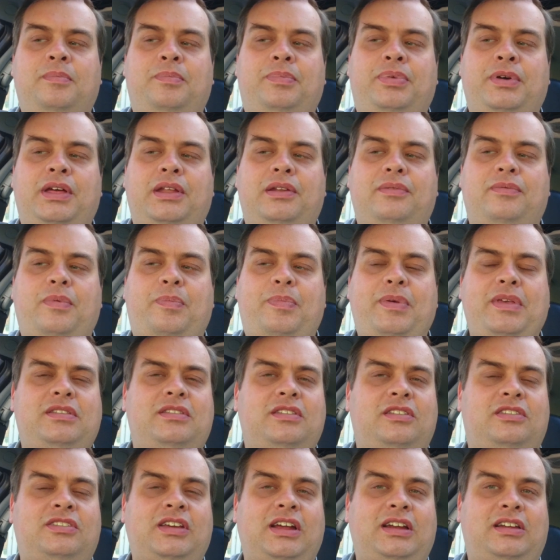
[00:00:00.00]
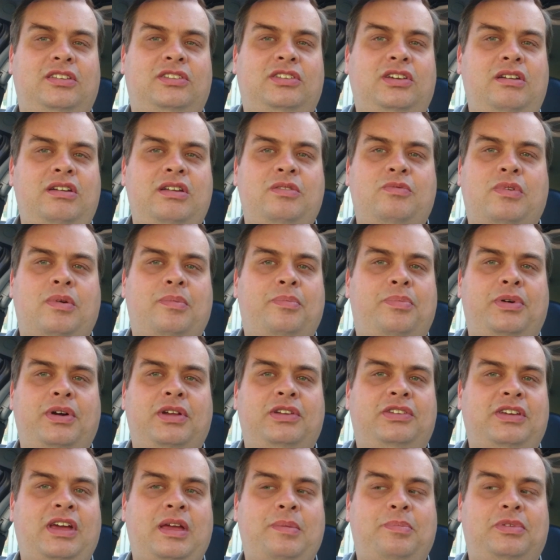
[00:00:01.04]
But the business sector's only
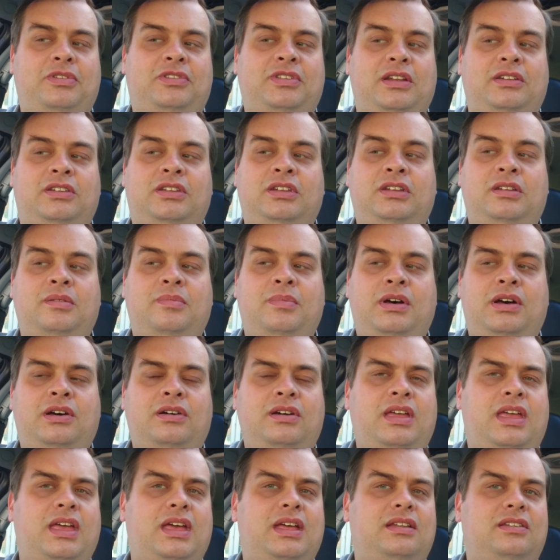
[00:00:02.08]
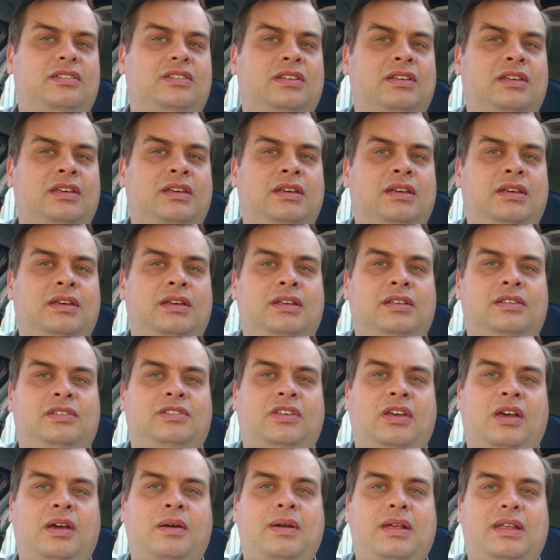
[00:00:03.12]
1.8% of the market.
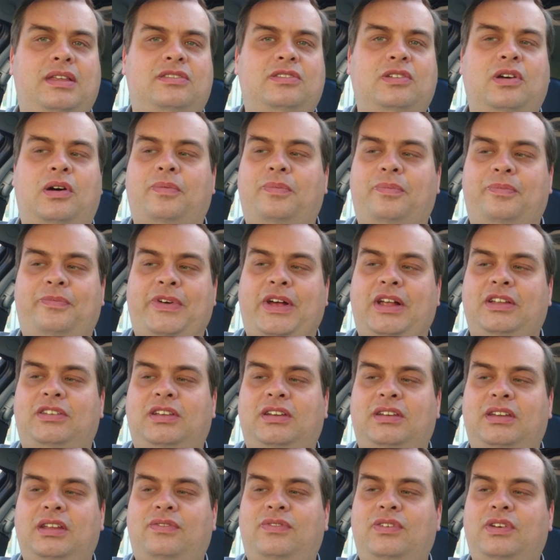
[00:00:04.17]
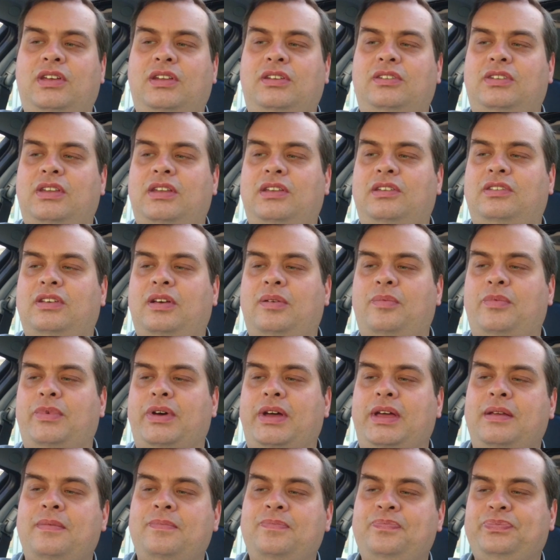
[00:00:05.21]
So it's not that significant in some
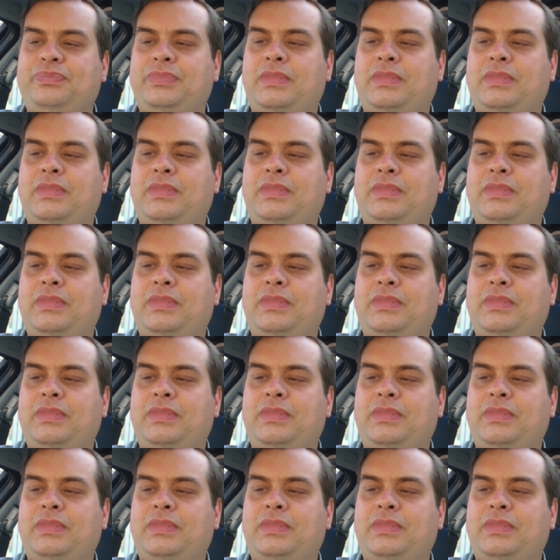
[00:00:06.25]
way.